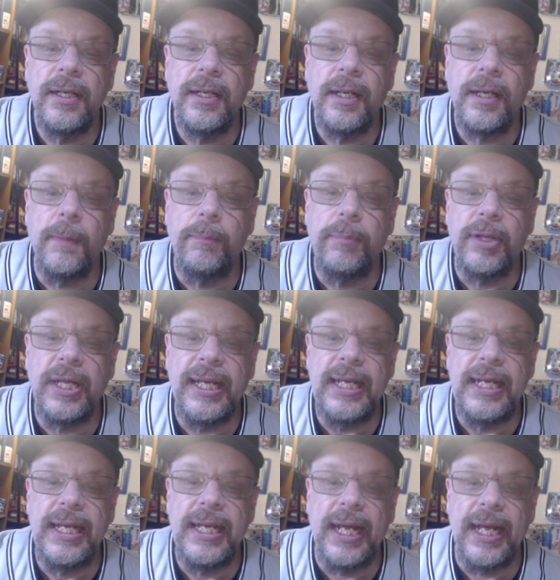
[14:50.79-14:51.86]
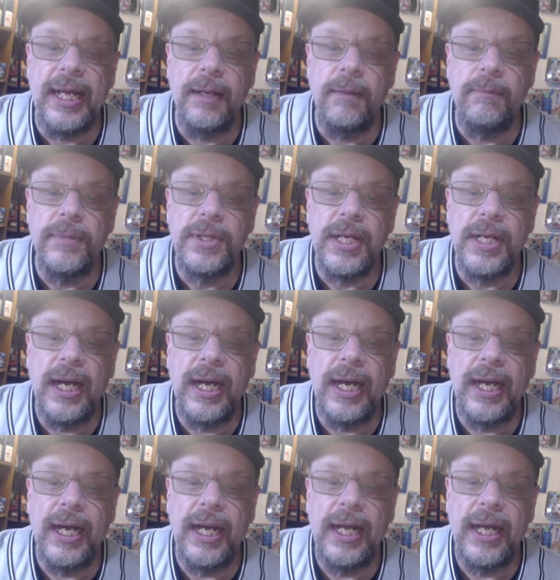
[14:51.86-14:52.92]
Complete games,
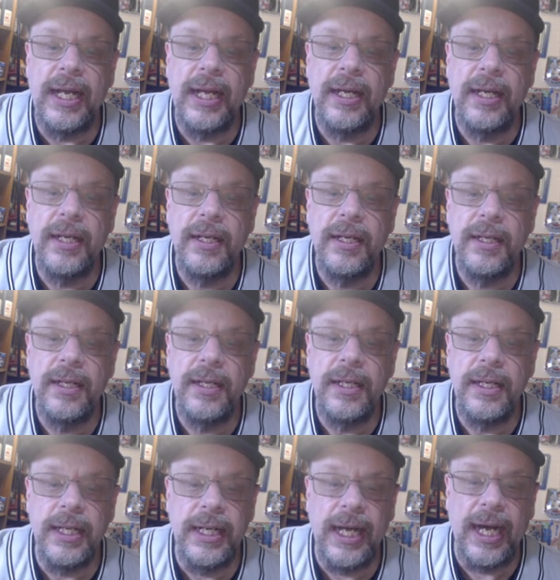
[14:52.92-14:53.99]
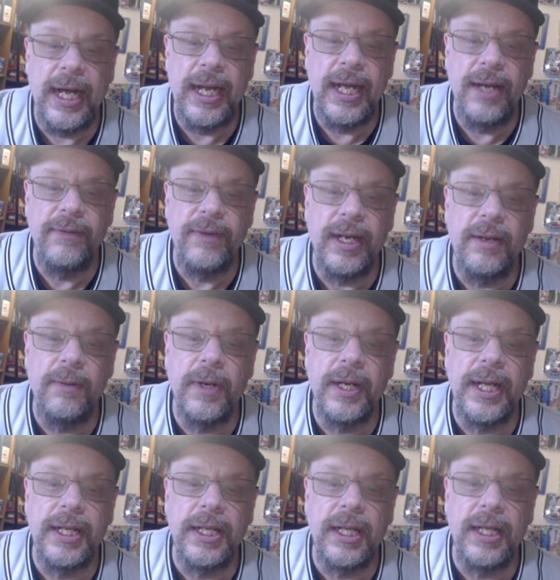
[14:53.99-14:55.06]
I did not have anyone
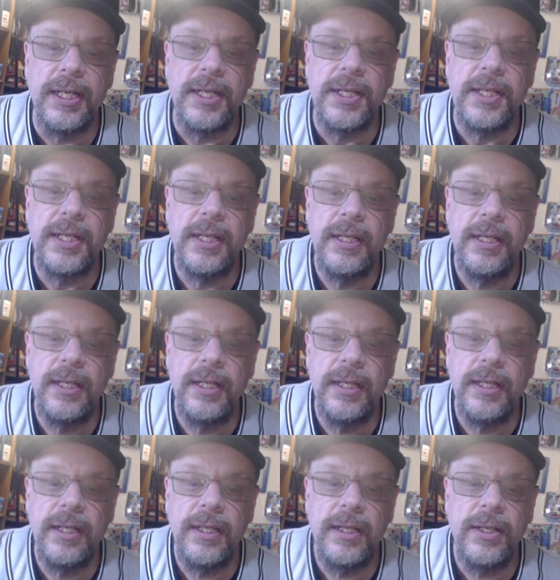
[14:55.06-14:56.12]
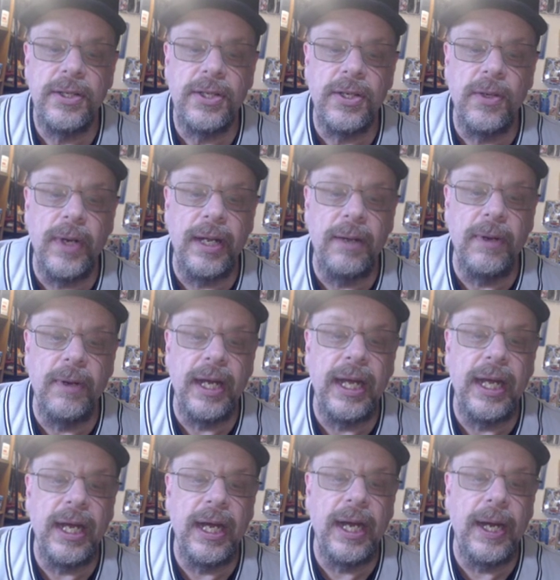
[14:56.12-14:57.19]
on the list. So
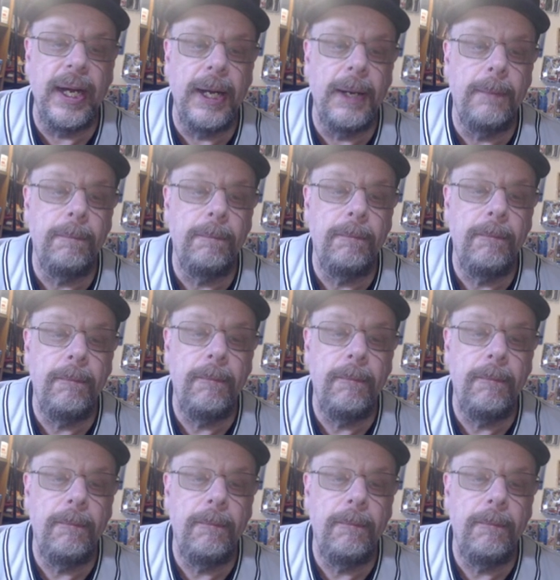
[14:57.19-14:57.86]
anyway, um,